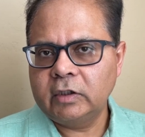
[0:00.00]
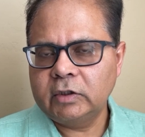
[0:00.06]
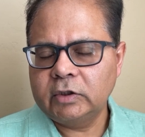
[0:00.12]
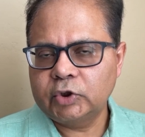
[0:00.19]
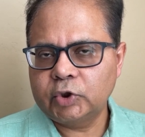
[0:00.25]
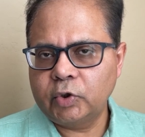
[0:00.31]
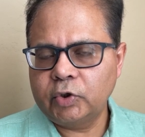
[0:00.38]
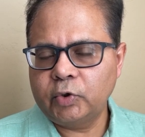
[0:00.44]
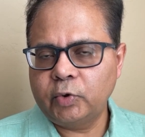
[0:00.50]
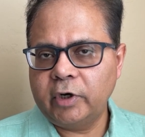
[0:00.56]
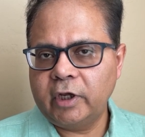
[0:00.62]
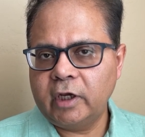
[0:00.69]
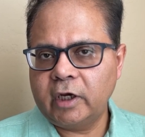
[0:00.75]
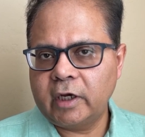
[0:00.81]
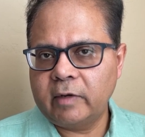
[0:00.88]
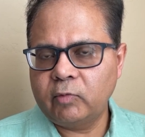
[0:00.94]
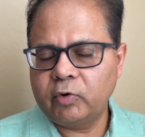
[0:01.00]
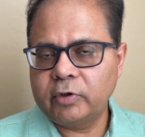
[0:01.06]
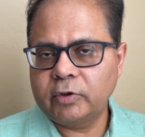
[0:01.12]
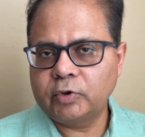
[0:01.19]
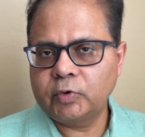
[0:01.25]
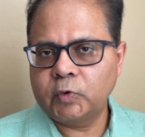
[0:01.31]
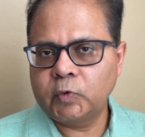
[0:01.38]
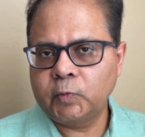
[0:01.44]
So today I'm going
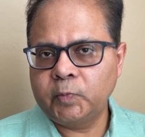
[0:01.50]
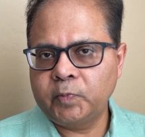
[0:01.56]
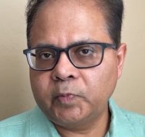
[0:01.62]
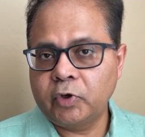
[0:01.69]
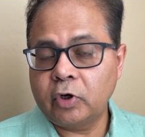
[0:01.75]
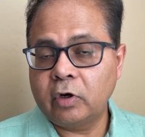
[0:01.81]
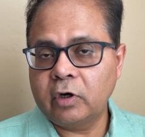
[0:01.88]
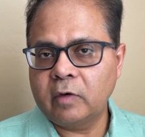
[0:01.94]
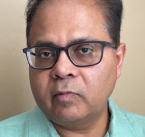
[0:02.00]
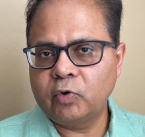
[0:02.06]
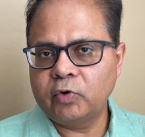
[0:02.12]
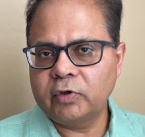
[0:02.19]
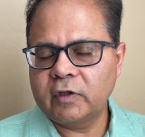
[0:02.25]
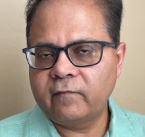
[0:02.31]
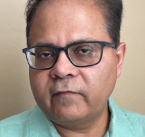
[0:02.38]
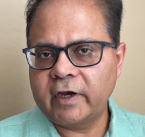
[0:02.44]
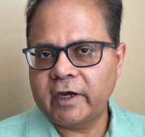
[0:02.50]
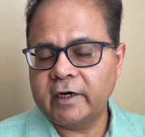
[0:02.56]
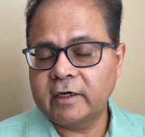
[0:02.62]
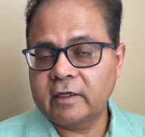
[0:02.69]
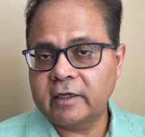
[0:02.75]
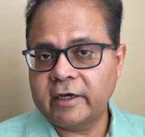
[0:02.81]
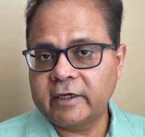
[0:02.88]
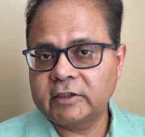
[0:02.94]
to talk about the fact
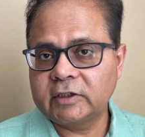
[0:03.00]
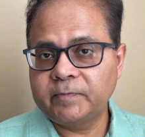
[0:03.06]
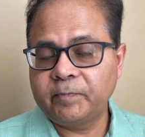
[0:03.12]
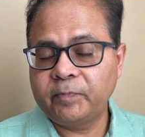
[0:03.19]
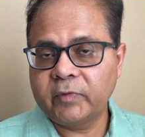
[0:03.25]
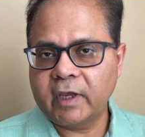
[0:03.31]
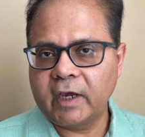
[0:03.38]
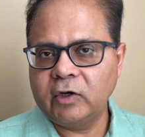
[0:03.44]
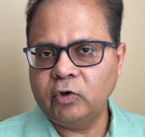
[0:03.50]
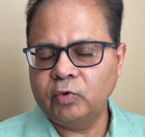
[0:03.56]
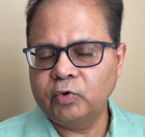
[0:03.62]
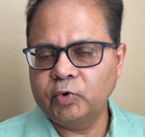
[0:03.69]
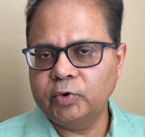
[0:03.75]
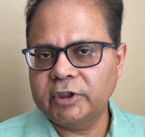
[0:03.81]
that can you do